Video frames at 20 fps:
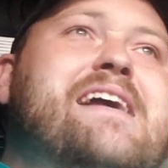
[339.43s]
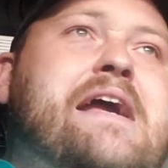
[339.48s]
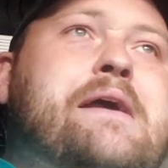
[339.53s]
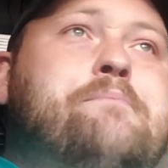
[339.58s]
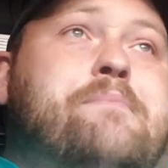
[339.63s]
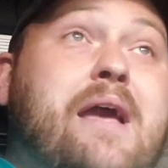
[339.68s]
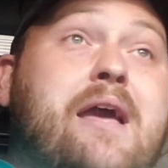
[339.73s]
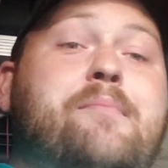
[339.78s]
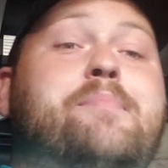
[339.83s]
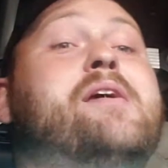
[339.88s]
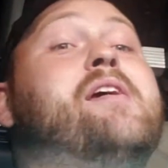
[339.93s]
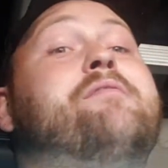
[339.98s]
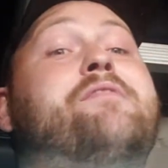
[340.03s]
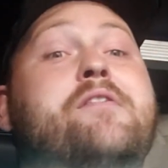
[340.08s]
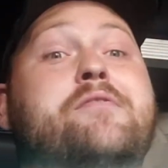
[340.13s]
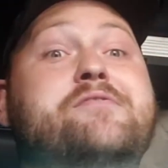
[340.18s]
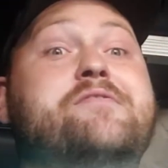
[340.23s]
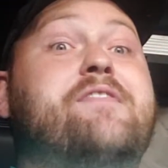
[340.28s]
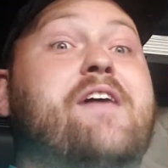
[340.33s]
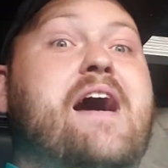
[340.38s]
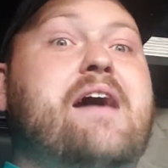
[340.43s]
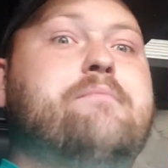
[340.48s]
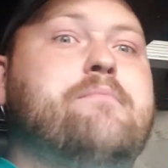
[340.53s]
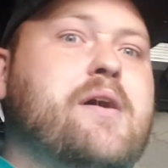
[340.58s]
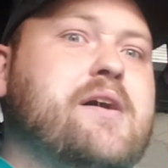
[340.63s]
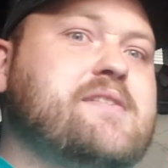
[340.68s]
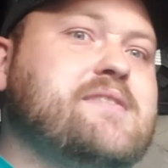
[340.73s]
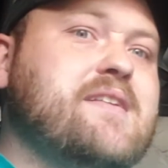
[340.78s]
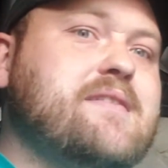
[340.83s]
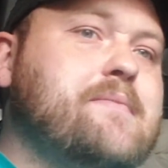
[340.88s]
maybe if it was $5
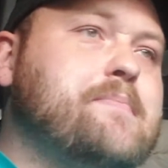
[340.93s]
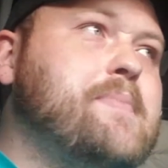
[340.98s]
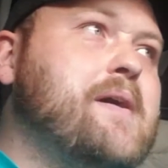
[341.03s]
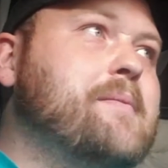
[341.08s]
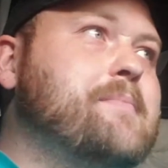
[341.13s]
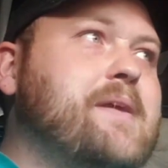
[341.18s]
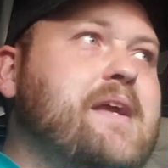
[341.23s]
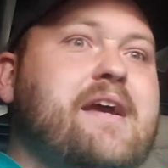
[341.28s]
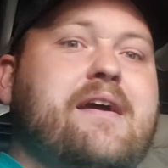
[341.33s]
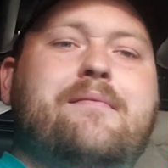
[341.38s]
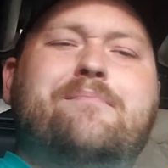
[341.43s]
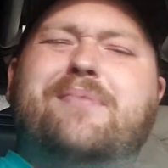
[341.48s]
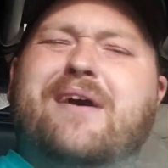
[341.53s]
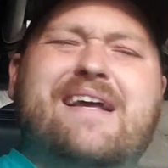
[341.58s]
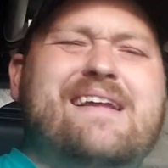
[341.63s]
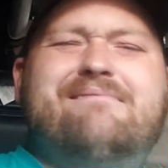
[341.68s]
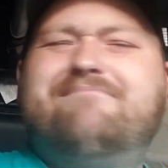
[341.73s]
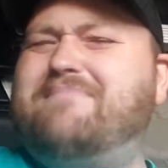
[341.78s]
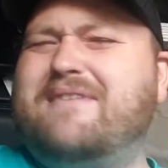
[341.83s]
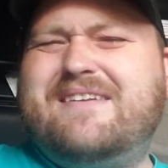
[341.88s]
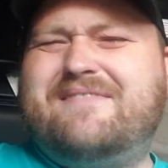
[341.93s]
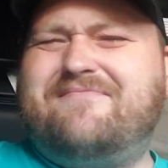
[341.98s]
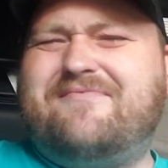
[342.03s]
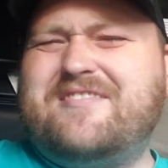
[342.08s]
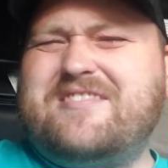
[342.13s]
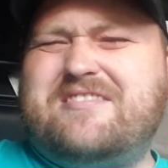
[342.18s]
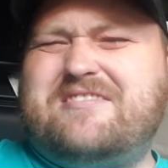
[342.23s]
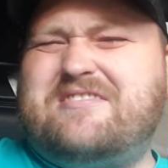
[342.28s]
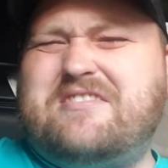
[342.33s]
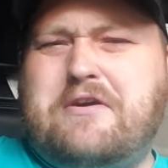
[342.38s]
at the pump again, but
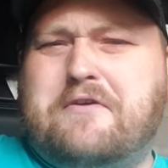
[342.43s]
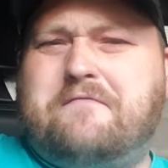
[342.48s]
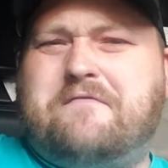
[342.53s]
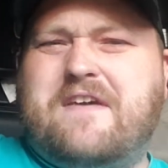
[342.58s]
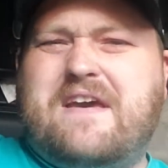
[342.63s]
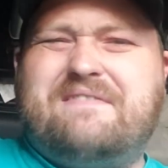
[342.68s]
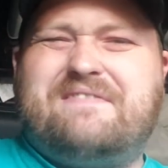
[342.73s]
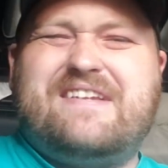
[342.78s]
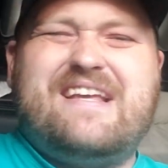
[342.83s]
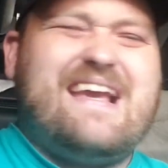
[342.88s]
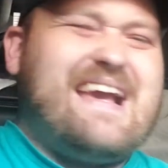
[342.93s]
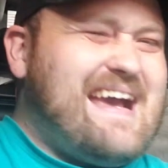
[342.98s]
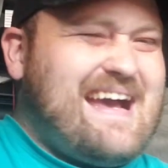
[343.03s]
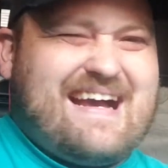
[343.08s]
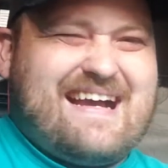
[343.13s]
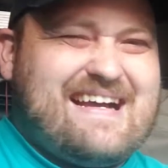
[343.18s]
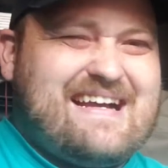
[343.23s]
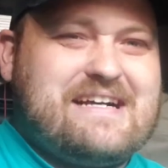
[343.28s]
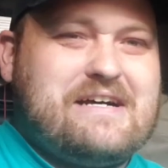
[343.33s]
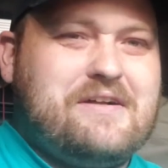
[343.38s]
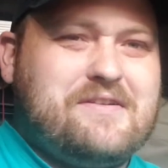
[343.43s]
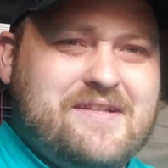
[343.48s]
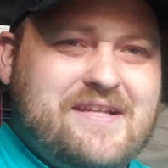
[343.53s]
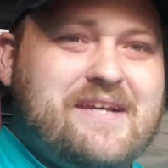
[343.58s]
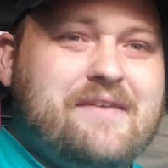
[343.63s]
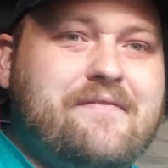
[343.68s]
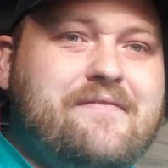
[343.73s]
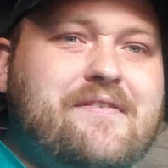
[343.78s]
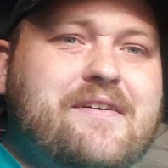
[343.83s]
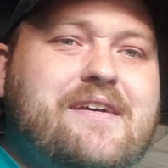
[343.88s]
for $2.50, I'll
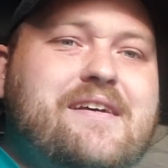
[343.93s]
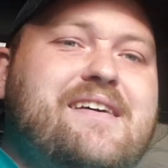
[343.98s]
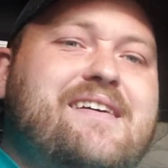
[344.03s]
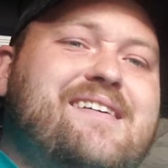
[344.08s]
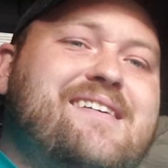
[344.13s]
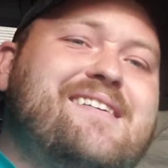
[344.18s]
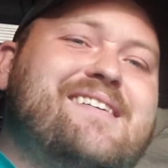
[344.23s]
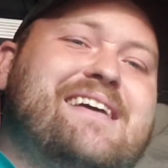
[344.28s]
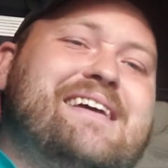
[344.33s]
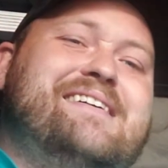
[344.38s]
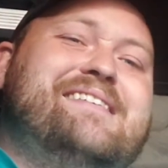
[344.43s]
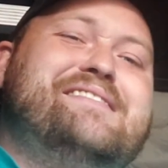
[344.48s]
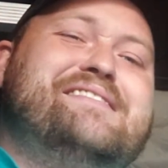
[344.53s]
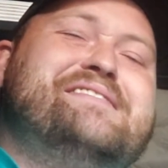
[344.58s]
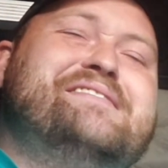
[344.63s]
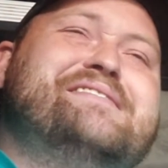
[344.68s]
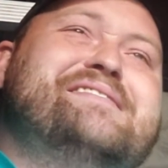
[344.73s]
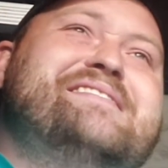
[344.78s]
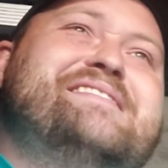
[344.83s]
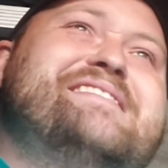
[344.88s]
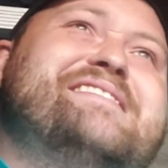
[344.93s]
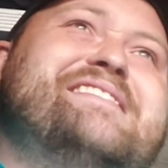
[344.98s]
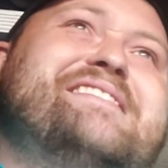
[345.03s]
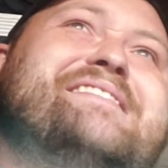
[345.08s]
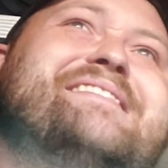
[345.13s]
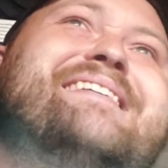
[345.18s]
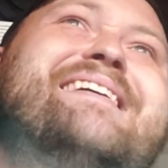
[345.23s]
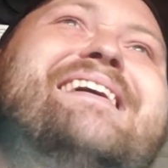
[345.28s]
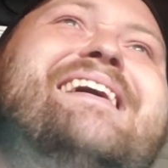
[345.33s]
live. So,